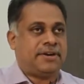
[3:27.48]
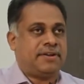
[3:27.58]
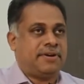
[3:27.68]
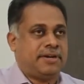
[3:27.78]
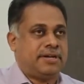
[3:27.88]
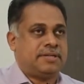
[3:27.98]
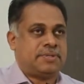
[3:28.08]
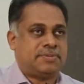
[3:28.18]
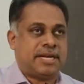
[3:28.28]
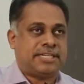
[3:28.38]
driven
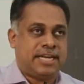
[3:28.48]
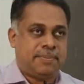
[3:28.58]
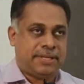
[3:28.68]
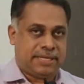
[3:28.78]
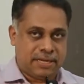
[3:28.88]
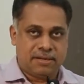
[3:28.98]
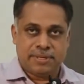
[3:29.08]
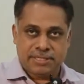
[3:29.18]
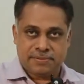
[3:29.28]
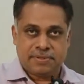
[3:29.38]
substantially by the
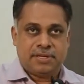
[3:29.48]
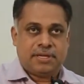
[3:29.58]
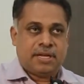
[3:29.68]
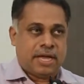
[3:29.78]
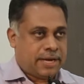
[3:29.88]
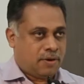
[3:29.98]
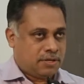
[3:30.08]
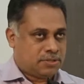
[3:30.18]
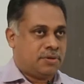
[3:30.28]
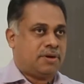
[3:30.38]
government and
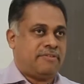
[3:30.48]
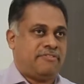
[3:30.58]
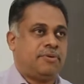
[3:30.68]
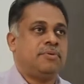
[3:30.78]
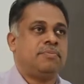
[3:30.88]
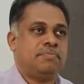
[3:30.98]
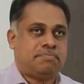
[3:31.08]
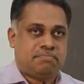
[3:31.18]
also a few